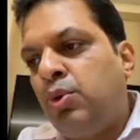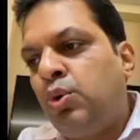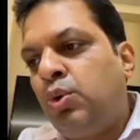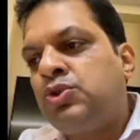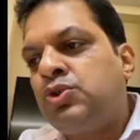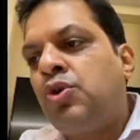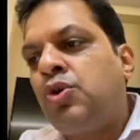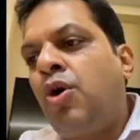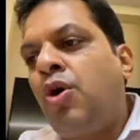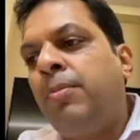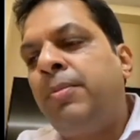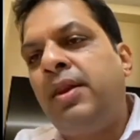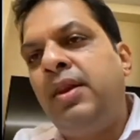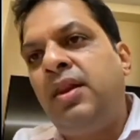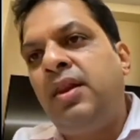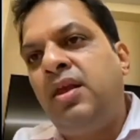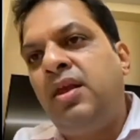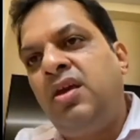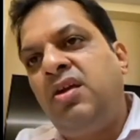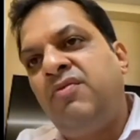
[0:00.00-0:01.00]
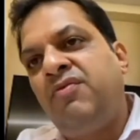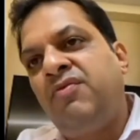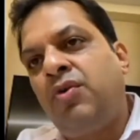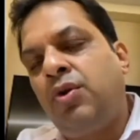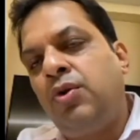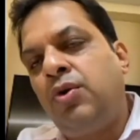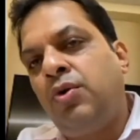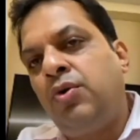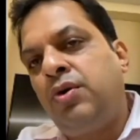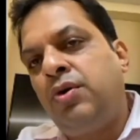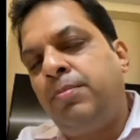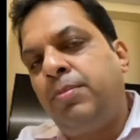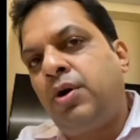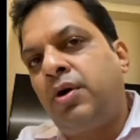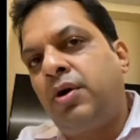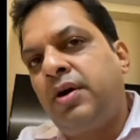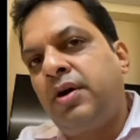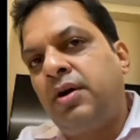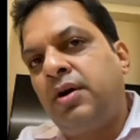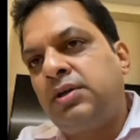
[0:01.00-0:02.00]
most commonly followed
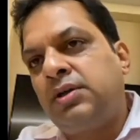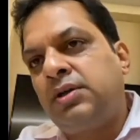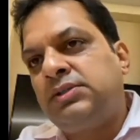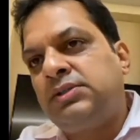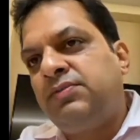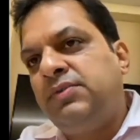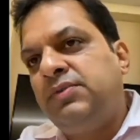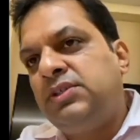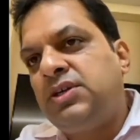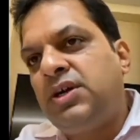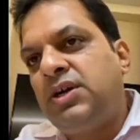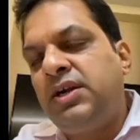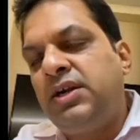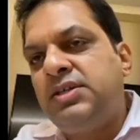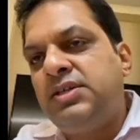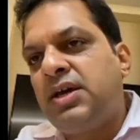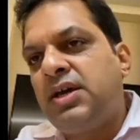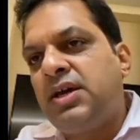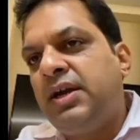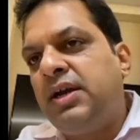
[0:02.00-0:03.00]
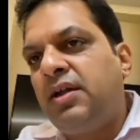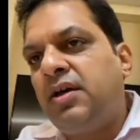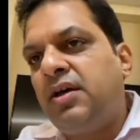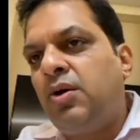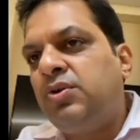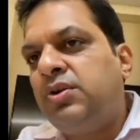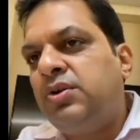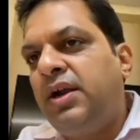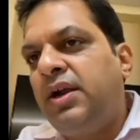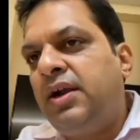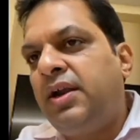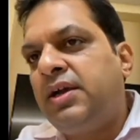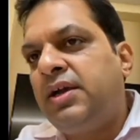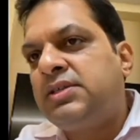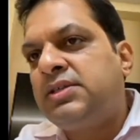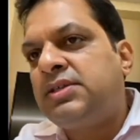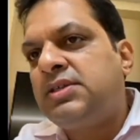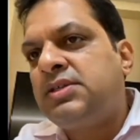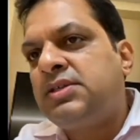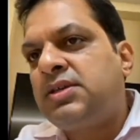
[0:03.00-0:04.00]
products which are designed around the
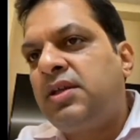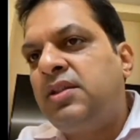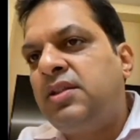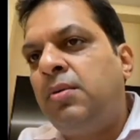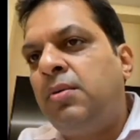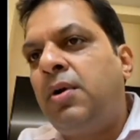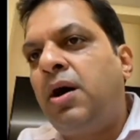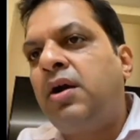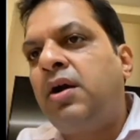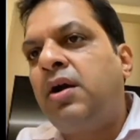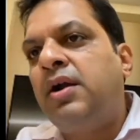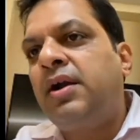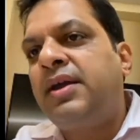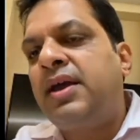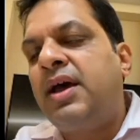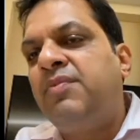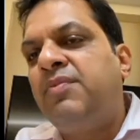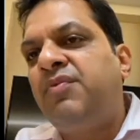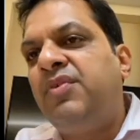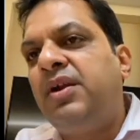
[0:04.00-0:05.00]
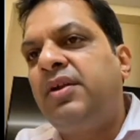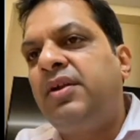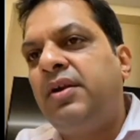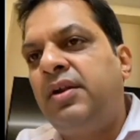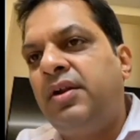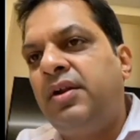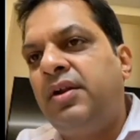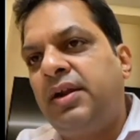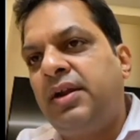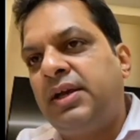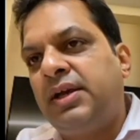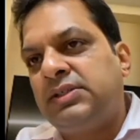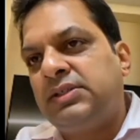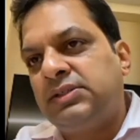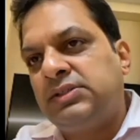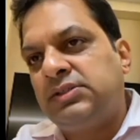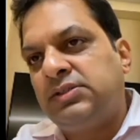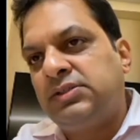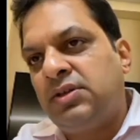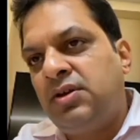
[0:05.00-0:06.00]
indexes are the market cap weighted
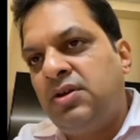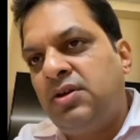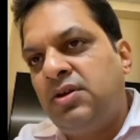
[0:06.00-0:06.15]
indexes.